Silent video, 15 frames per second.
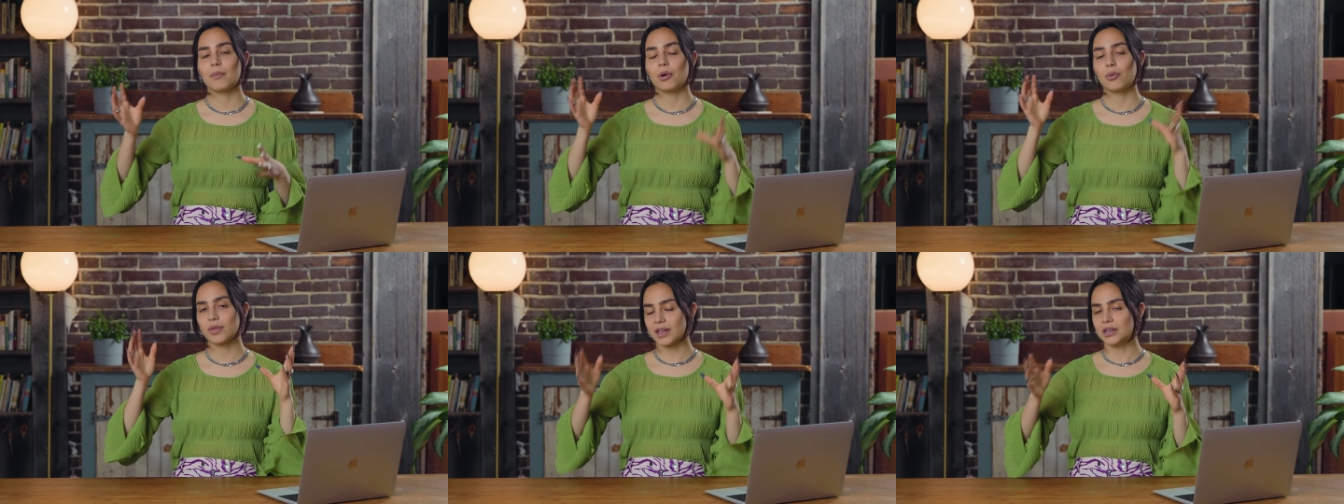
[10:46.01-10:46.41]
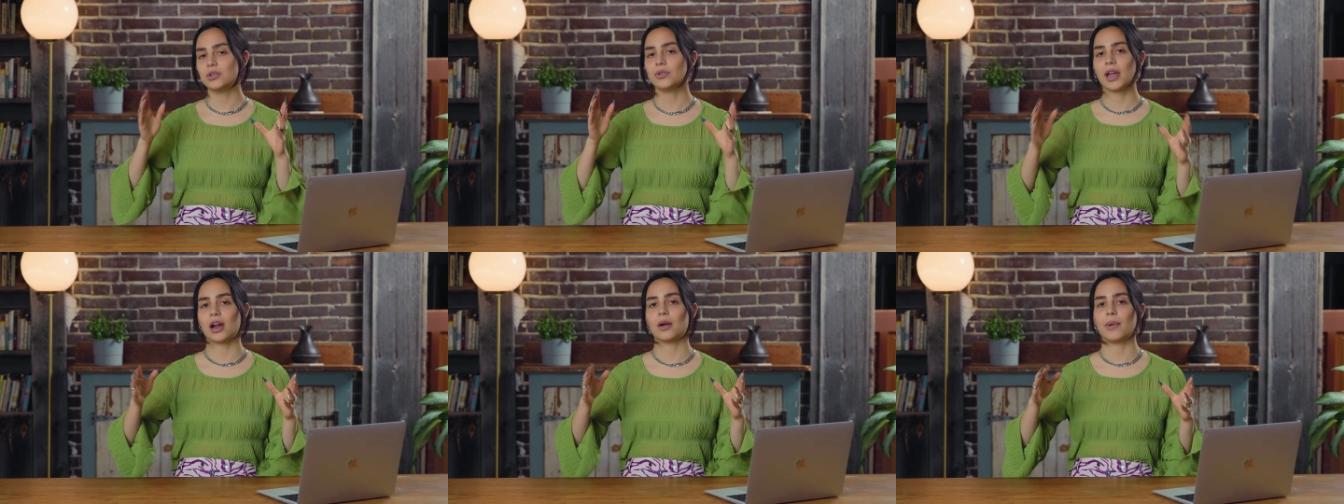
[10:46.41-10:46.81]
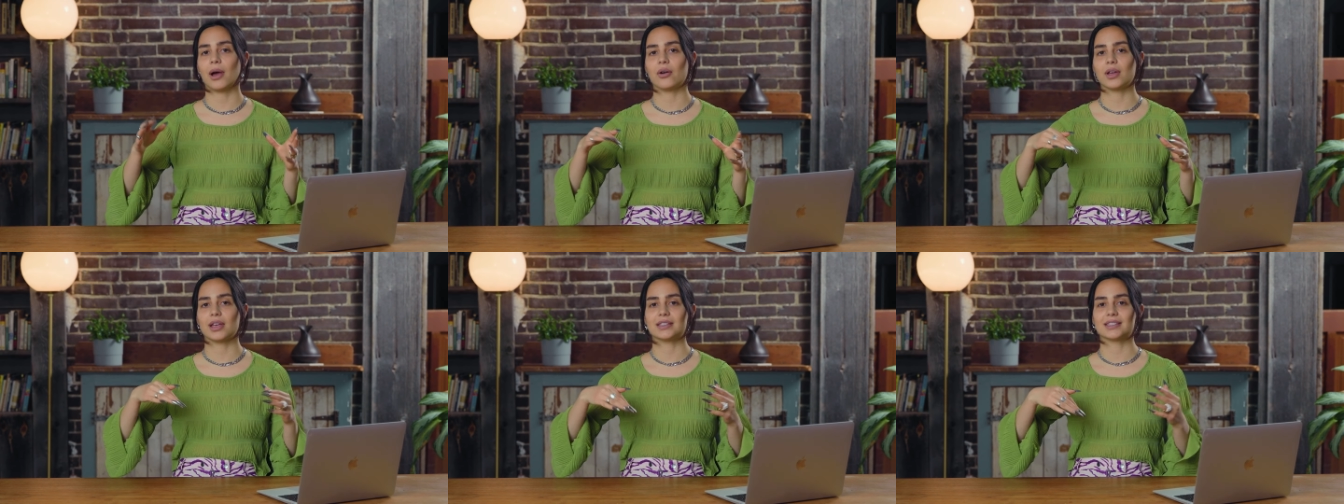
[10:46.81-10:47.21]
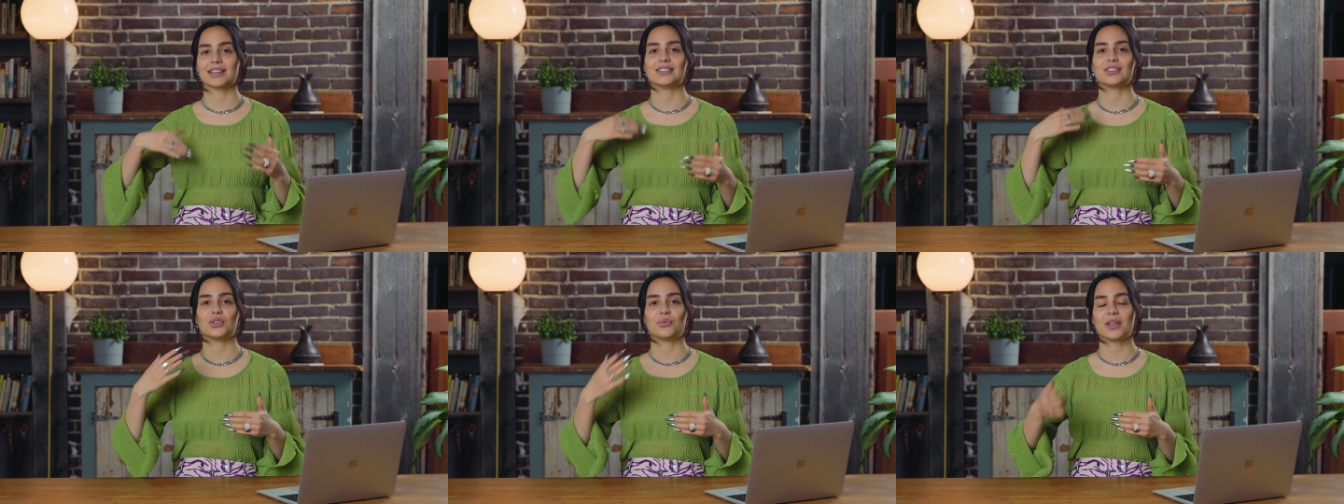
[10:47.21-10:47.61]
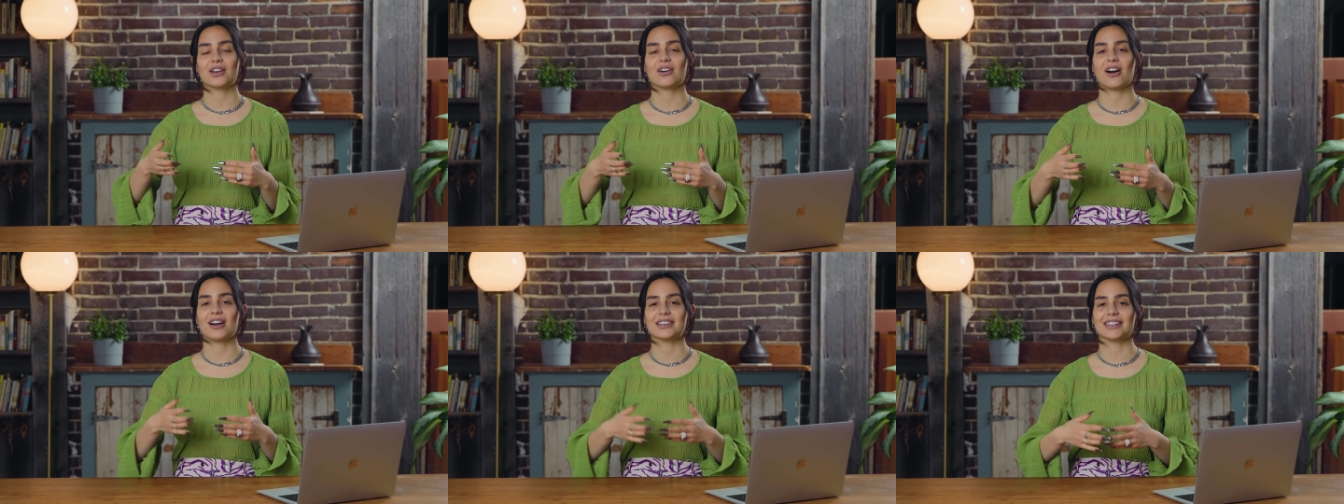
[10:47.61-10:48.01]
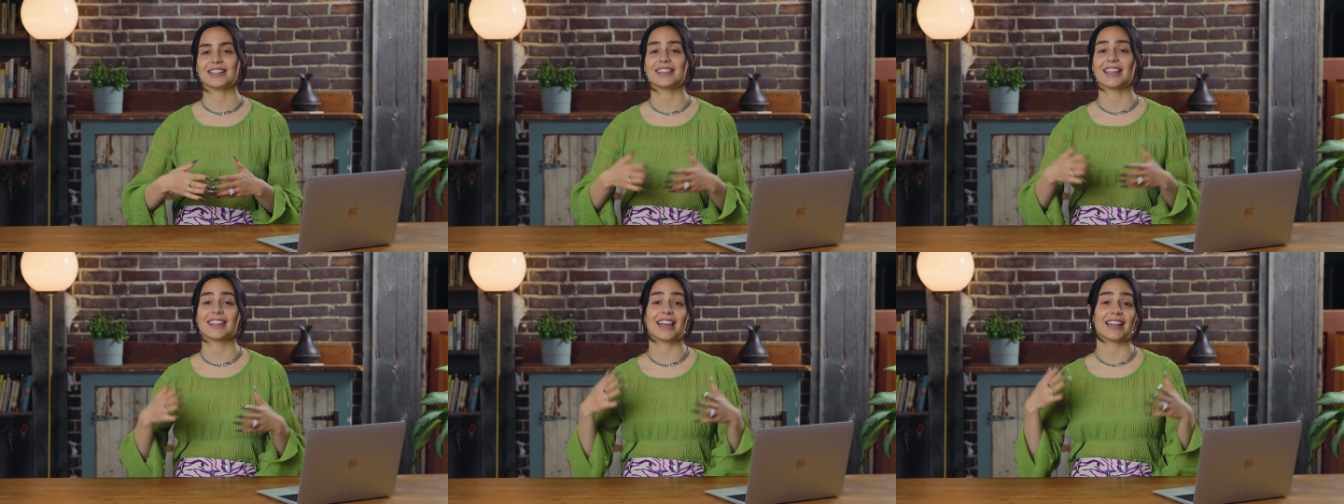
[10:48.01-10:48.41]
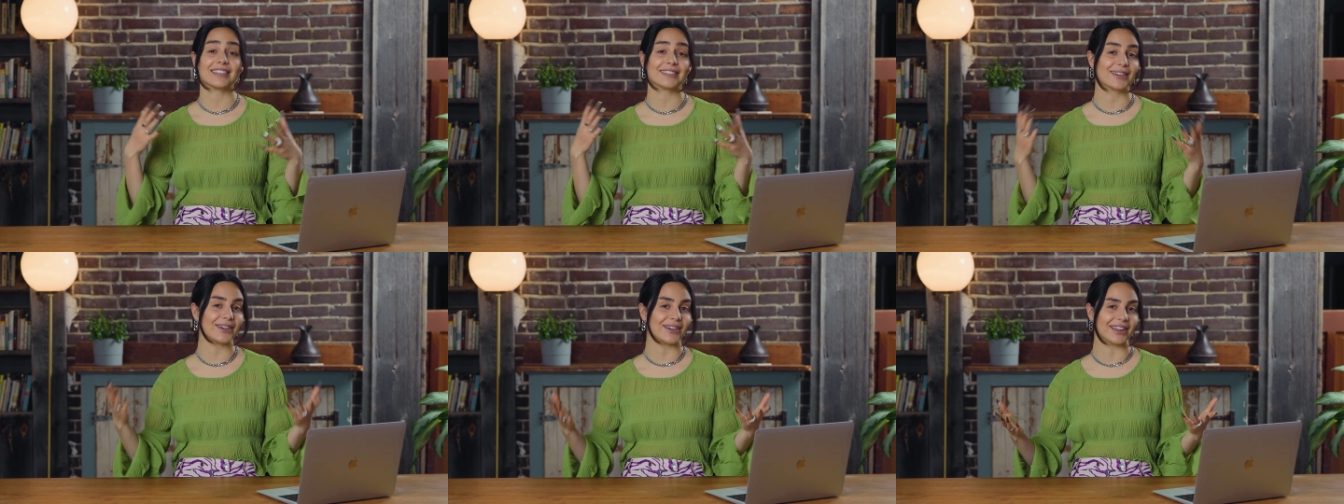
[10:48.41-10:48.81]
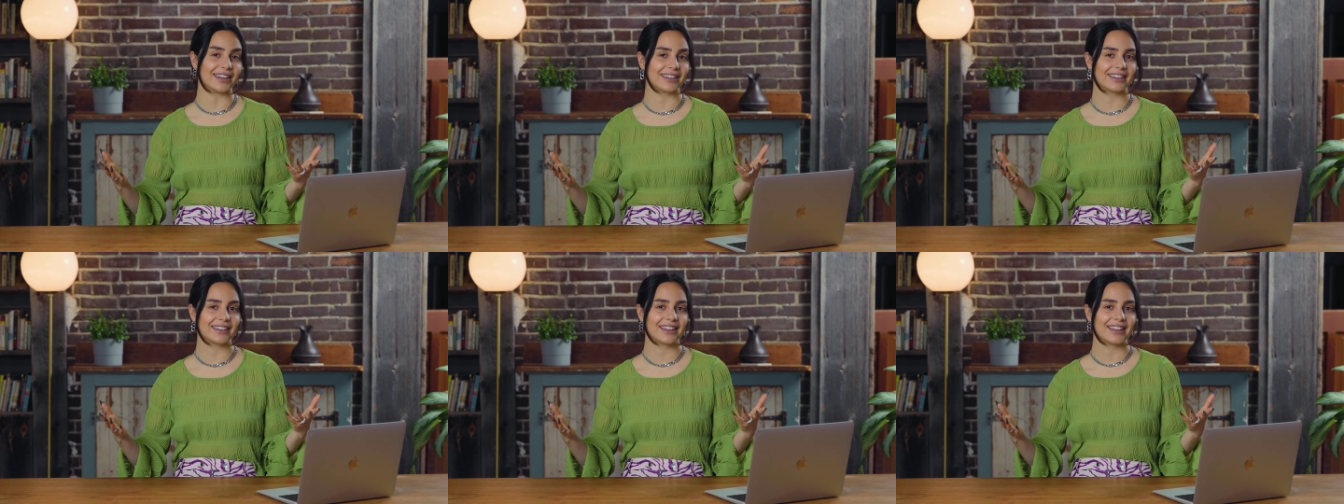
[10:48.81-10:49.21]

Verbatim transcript: but what they do care about is consuming content that's good.